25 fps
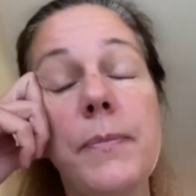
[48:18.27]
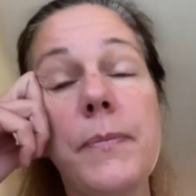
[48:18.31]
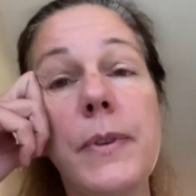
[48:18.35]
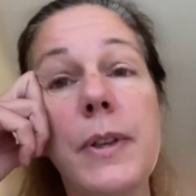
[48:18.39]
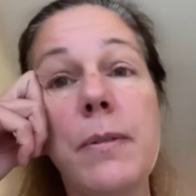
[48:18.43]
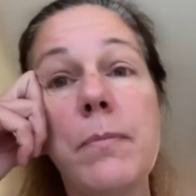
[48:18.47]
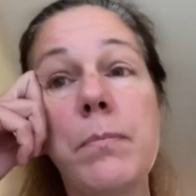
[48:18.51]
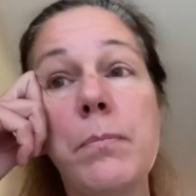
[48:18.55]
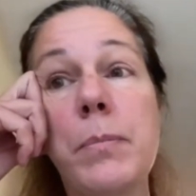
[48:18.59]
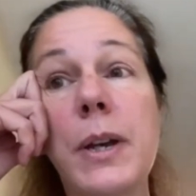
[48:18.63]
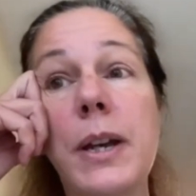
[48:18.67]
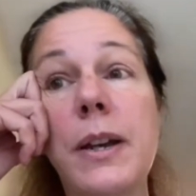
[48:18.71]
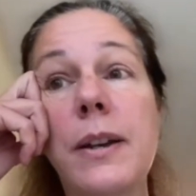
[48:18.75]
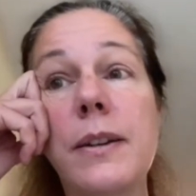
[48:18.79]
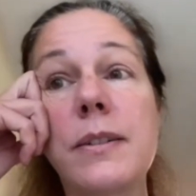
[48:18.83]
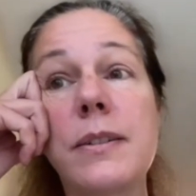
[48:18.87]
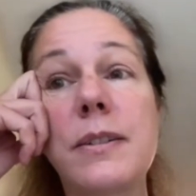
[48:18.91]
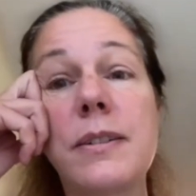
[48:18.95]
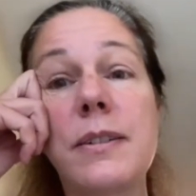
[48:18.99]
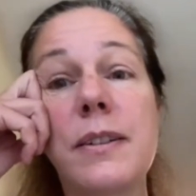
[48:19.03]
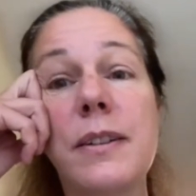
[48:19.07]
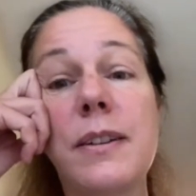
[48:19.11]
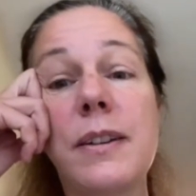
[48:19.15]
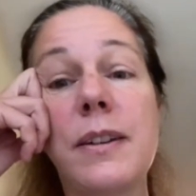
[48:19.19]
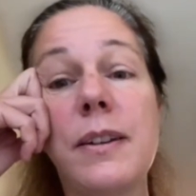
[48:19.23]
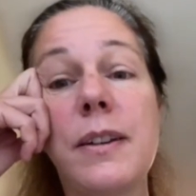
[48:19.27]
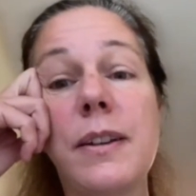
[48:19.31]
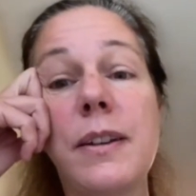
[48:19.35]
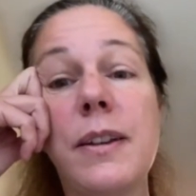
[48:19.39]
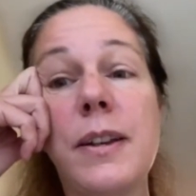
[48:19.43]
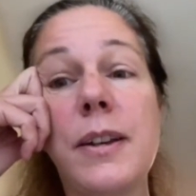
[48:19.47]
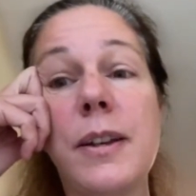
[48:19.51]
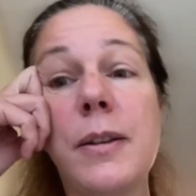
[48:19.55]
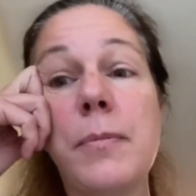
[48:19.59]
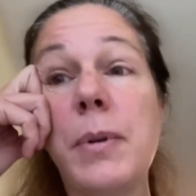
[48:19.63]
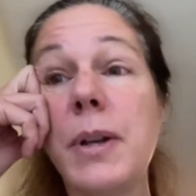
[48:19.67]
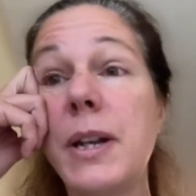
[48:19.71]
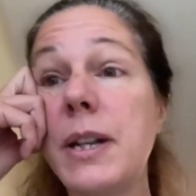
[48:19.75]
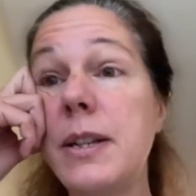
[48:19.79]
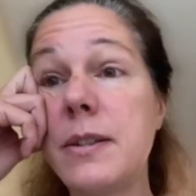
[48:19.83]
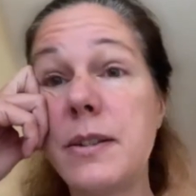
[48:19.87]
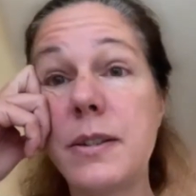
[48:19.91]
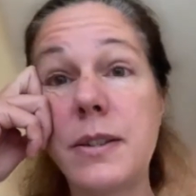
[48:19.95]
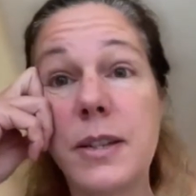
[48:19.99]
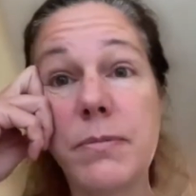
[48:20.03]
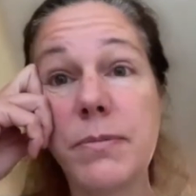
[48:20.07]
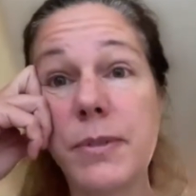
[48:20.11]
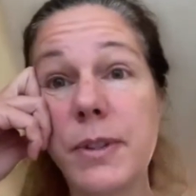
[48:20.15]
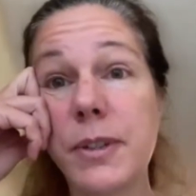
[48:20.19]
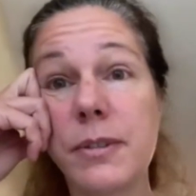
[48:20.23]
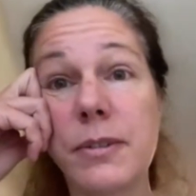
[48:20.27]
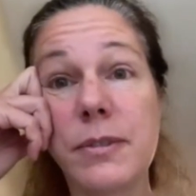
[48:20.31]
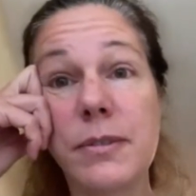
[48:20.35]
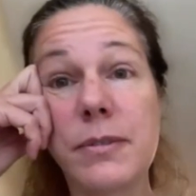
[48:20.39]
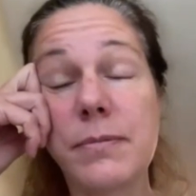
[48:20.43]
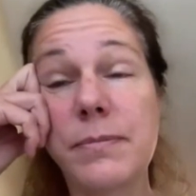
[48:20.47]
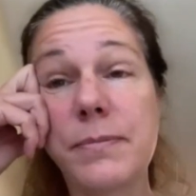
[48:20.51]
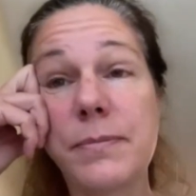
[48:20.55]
impact. But it's difficult.